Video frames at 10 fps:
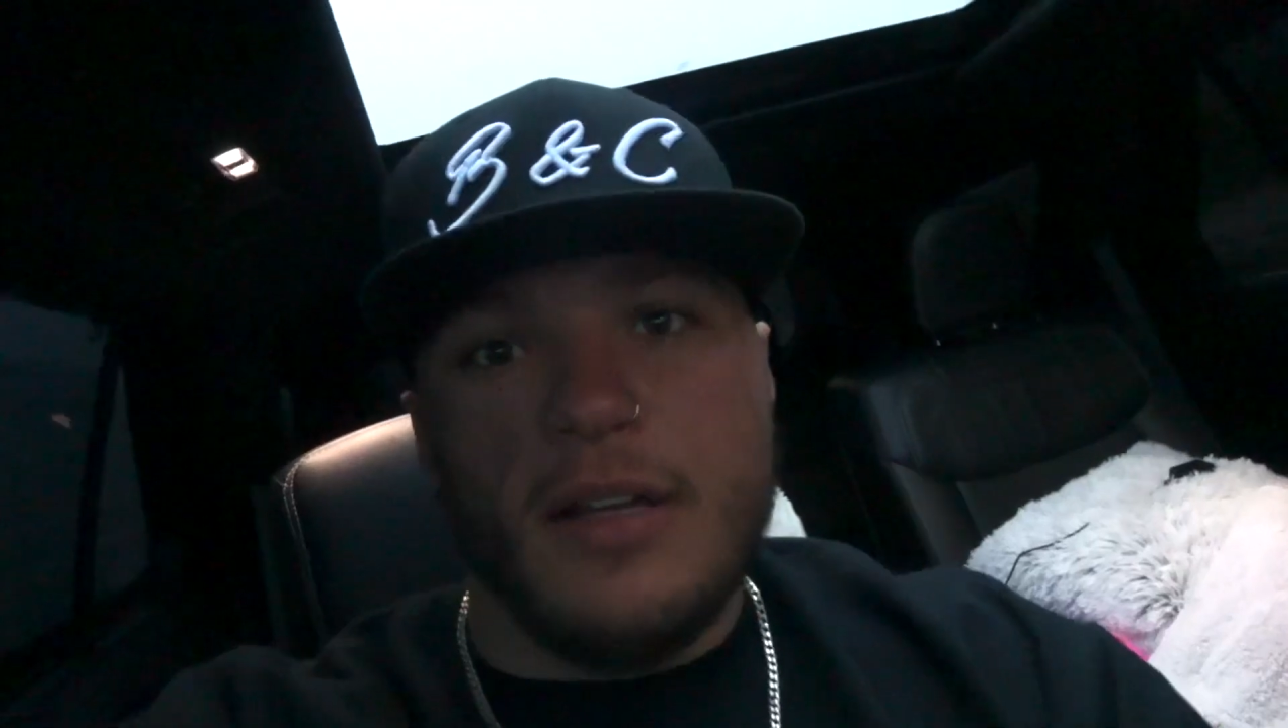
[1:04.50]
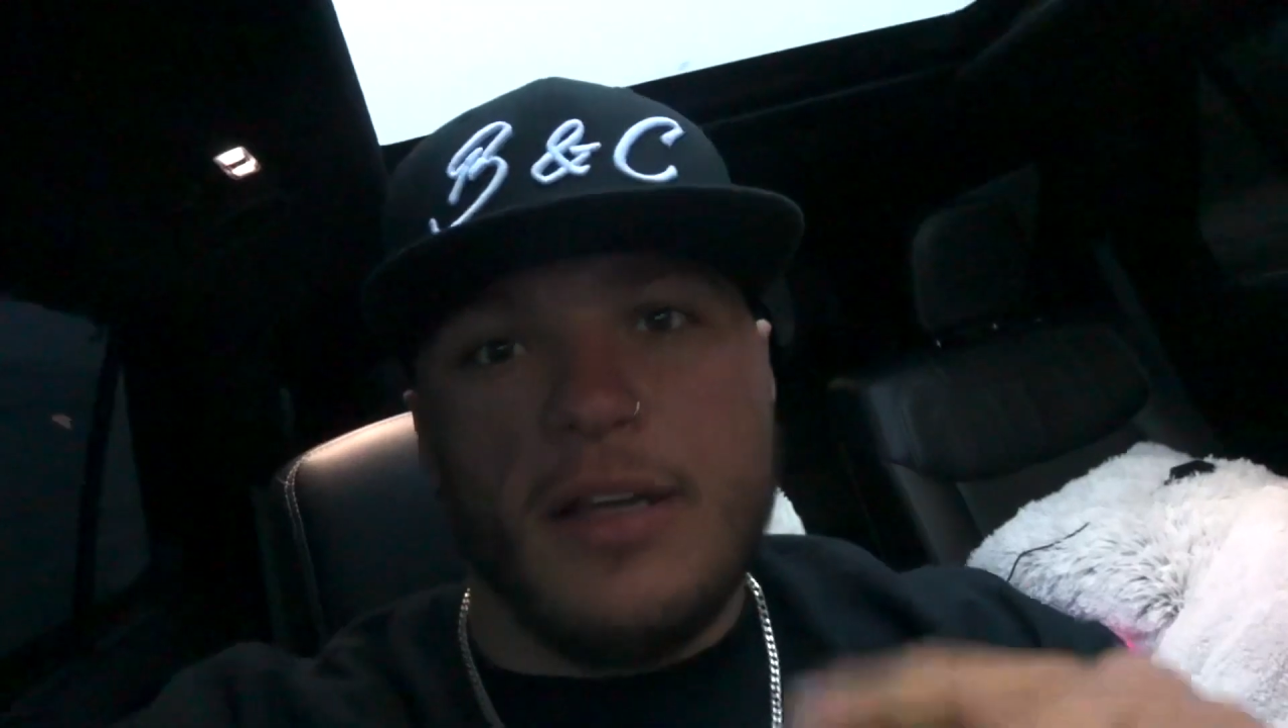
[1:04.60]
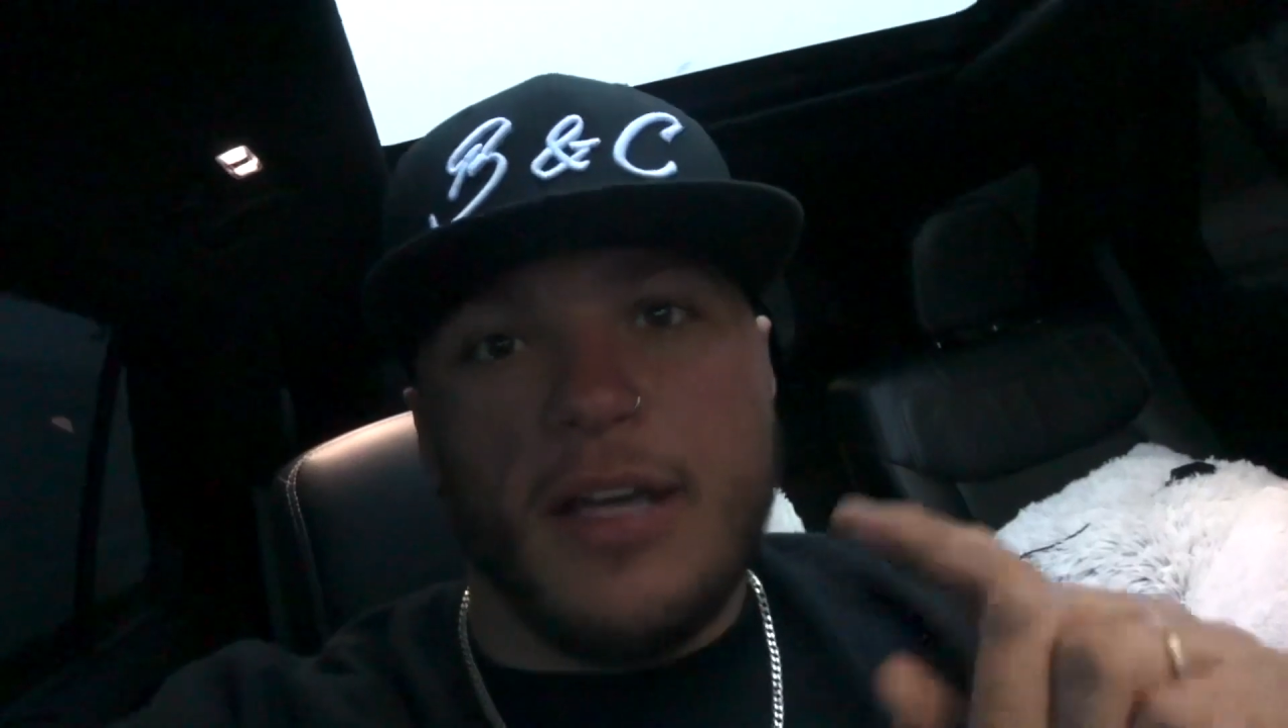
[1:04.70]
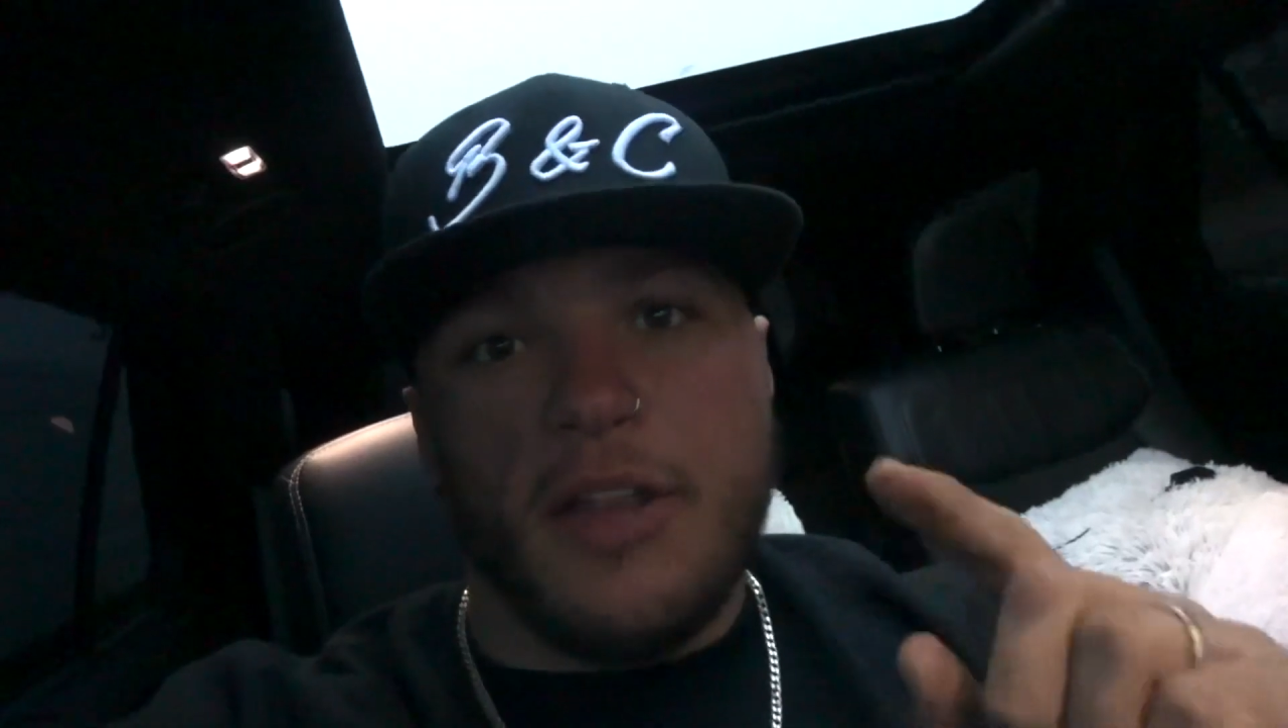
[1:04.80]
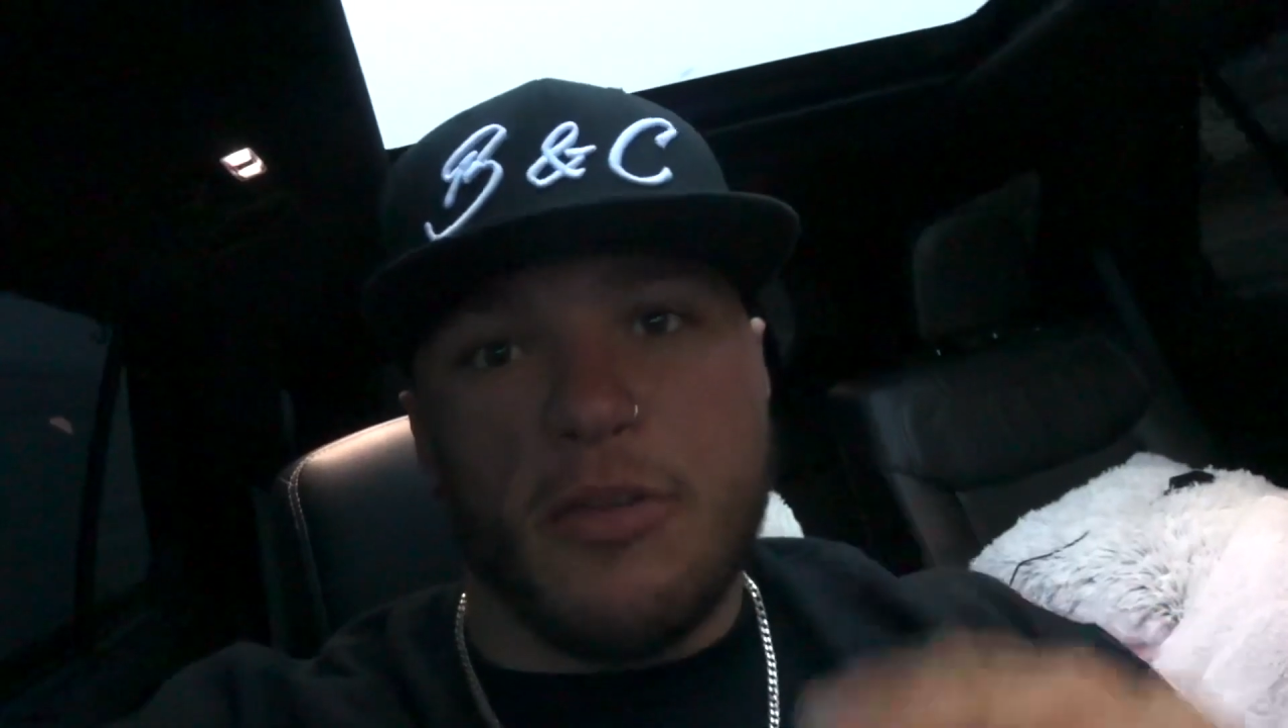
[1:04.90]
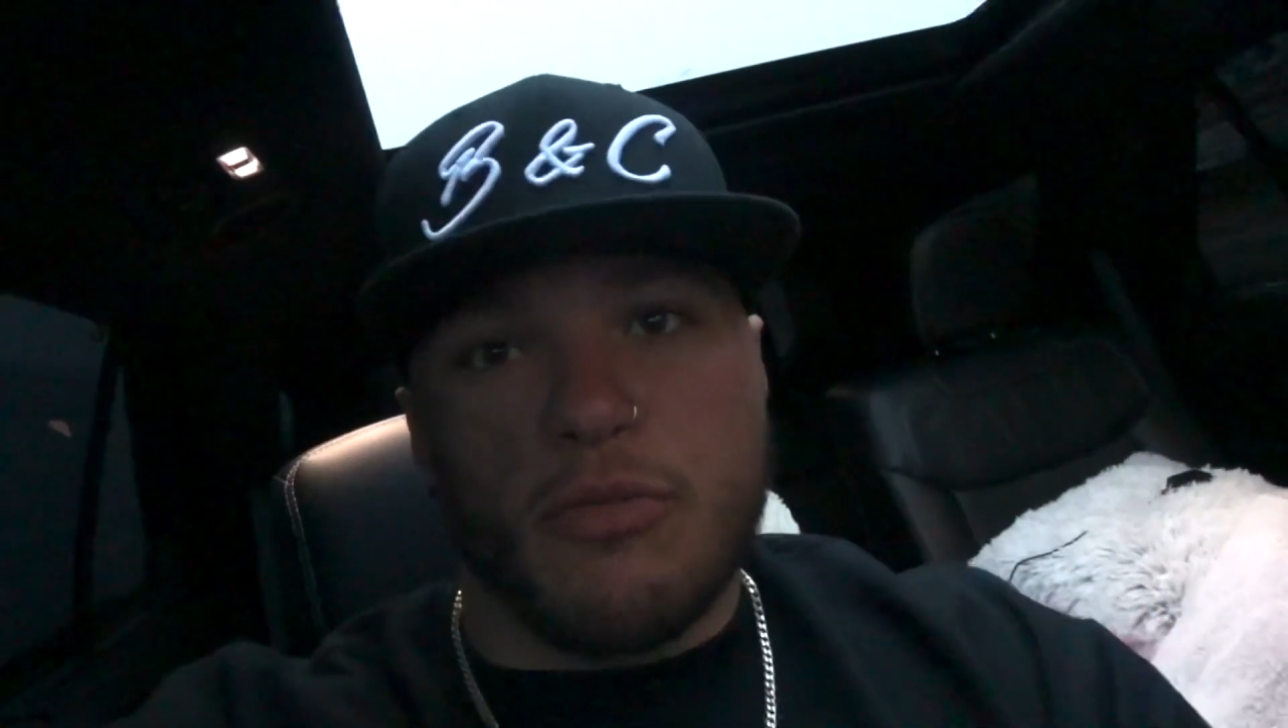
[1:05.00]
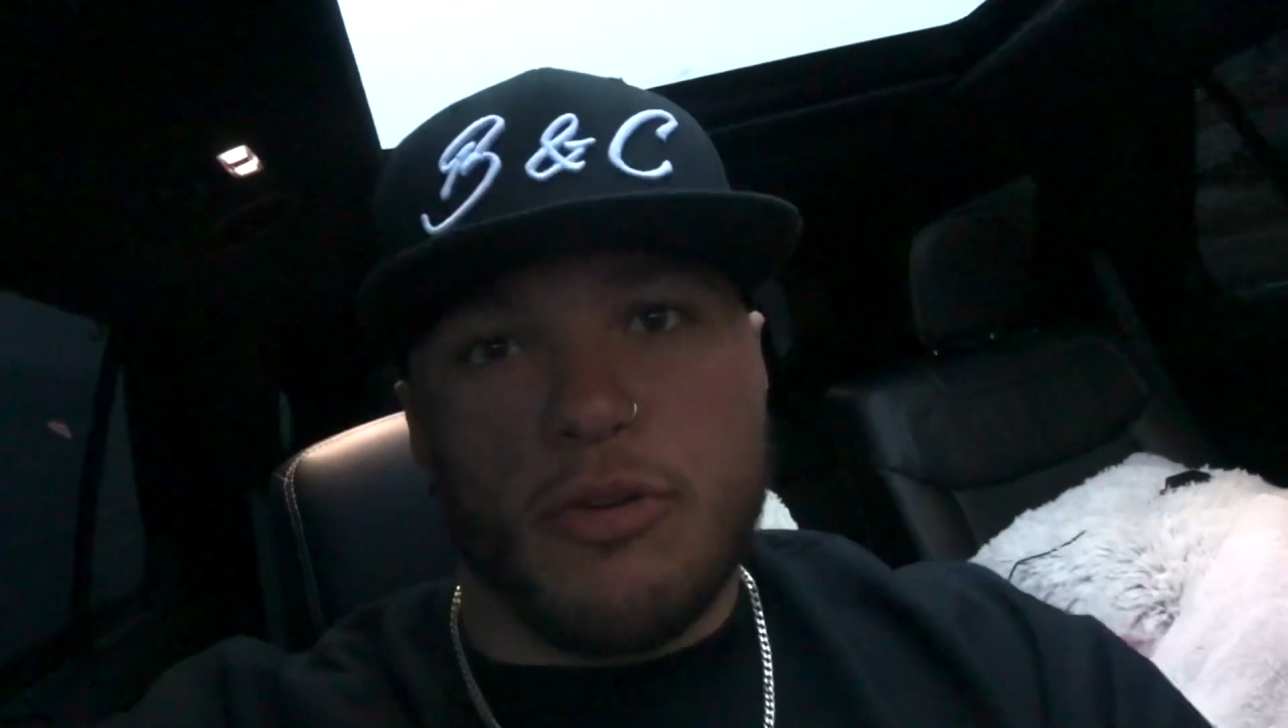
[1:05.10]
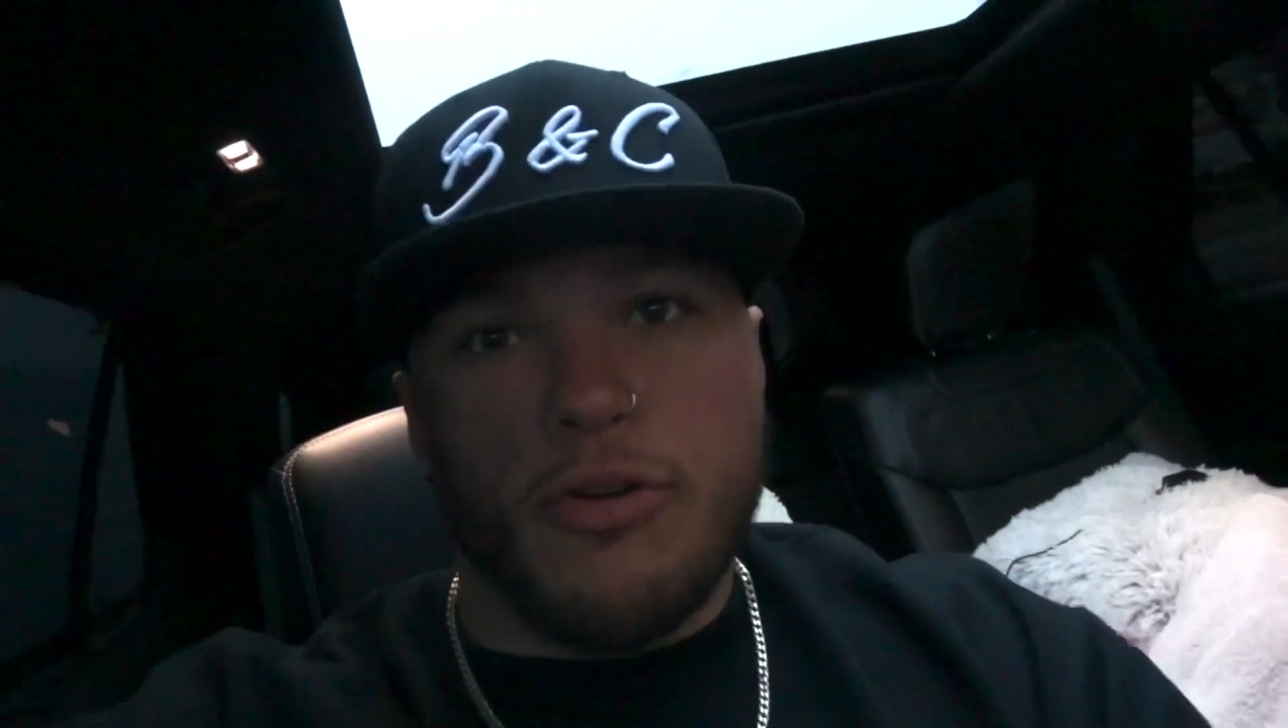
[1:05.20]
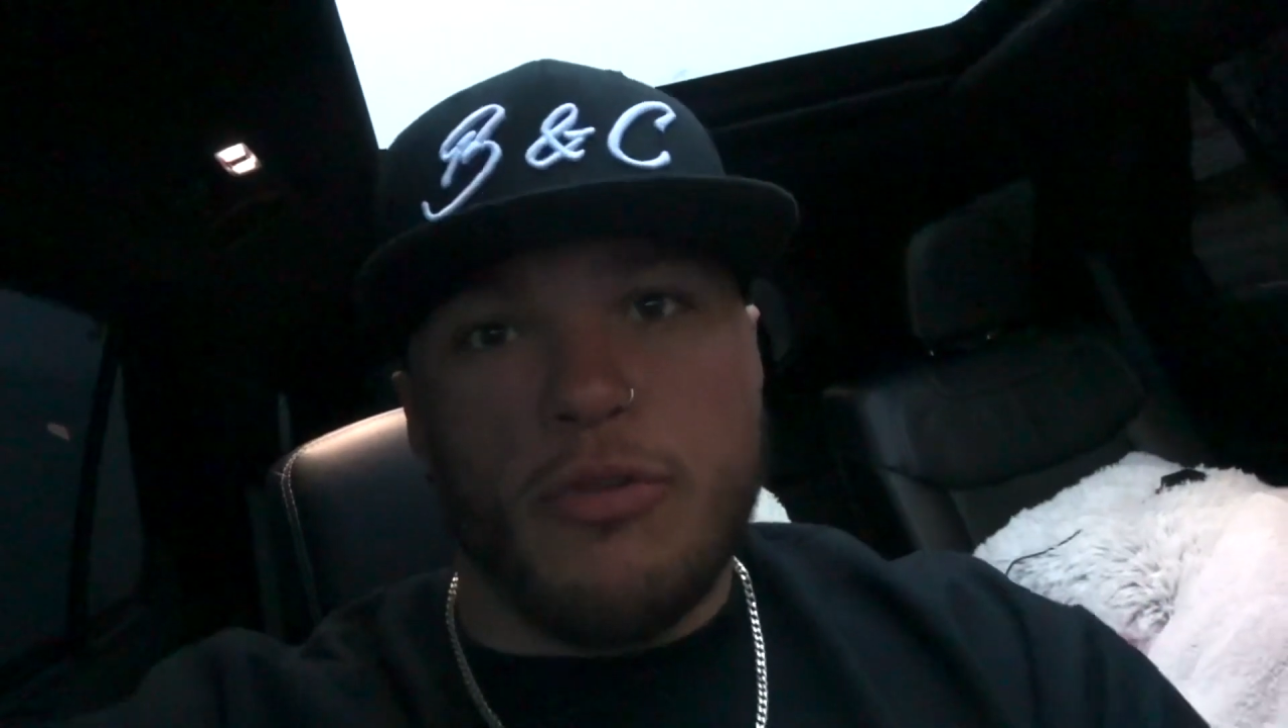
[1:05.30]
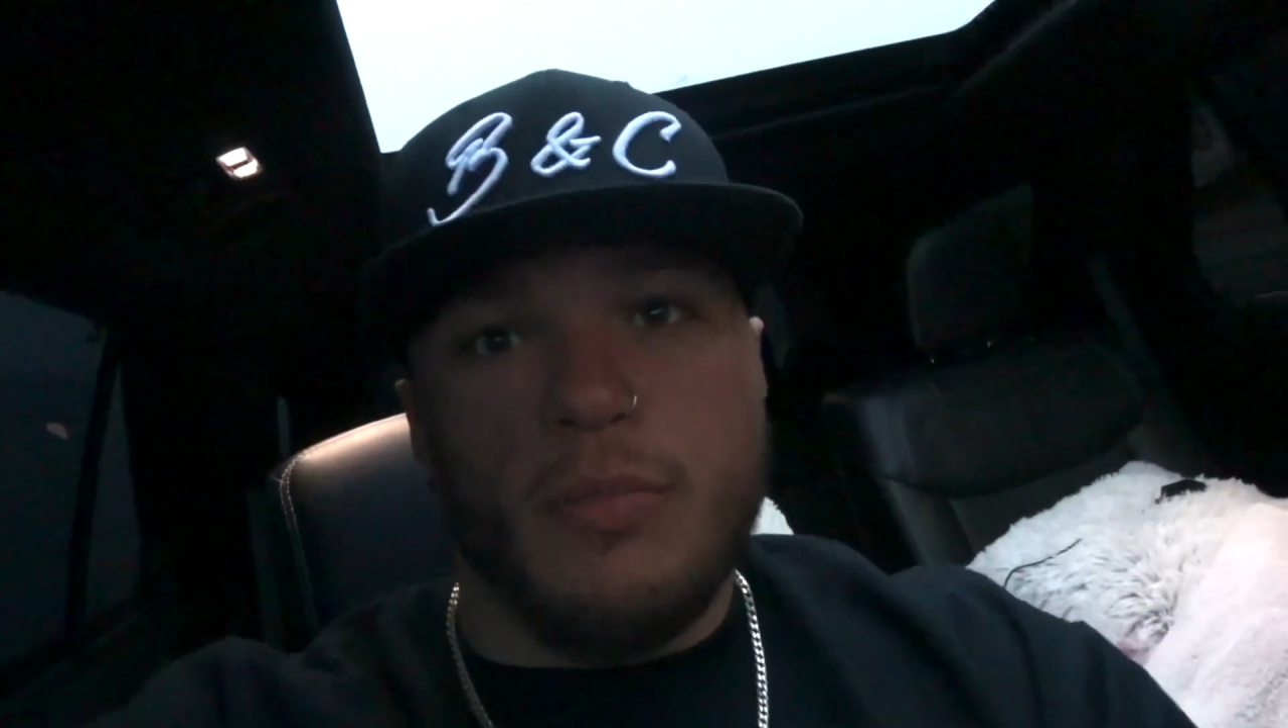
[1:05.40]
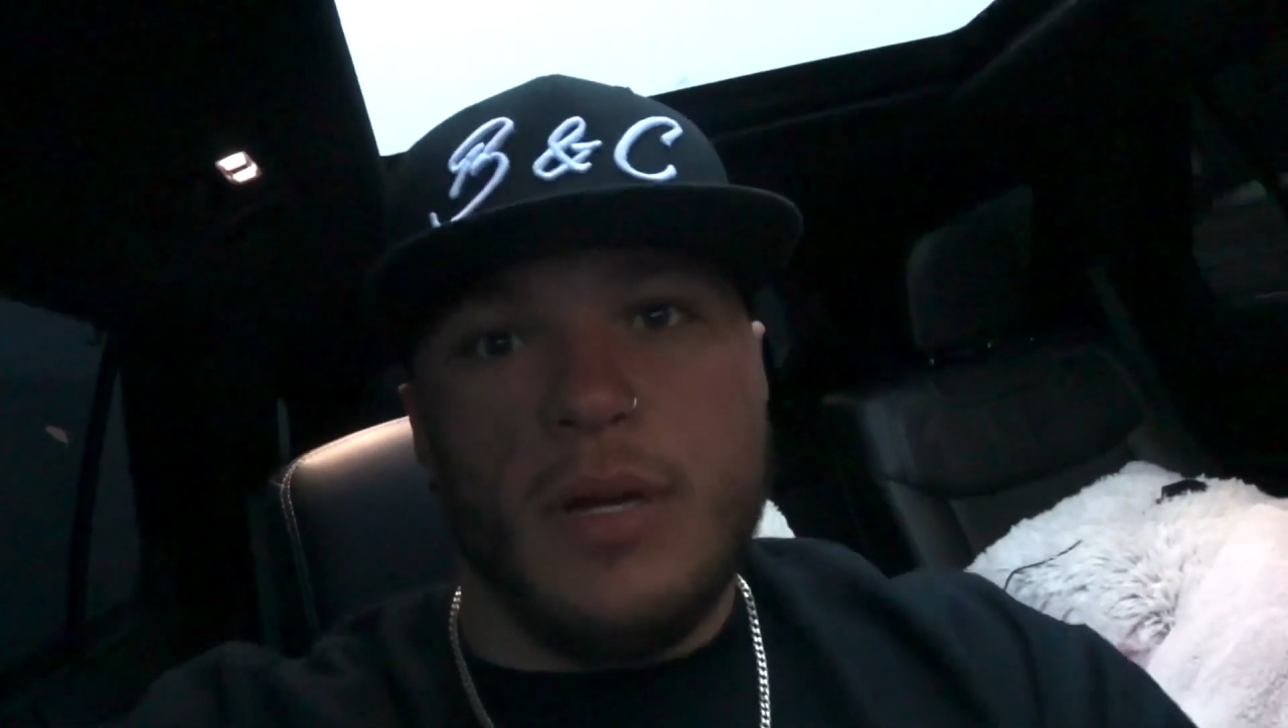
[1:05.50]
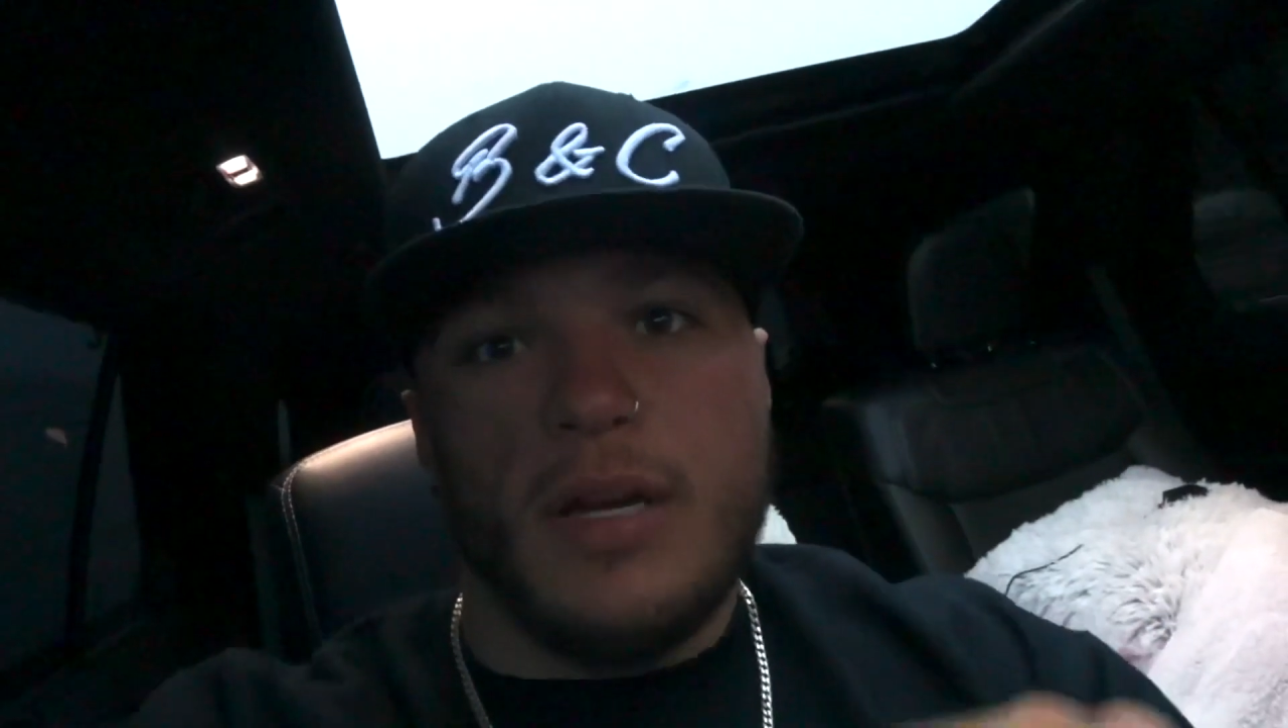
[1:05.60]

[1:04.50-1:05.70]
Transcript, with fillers: and the room